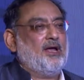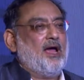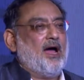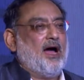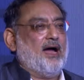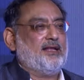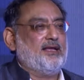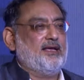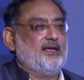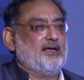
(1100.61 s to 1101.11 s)

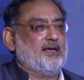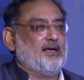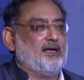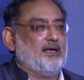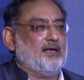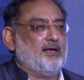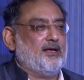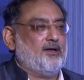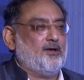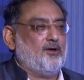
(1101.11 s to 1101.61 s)
I think
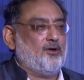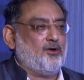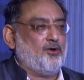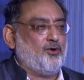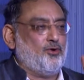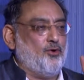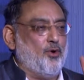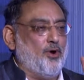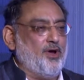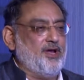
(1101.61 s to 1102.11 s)

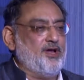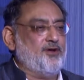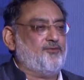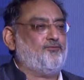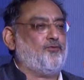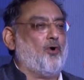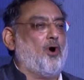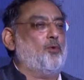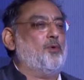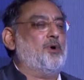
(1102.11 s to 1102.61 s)
going
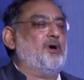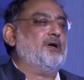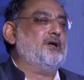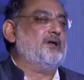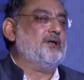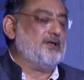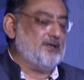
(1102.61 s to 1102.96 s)
forward,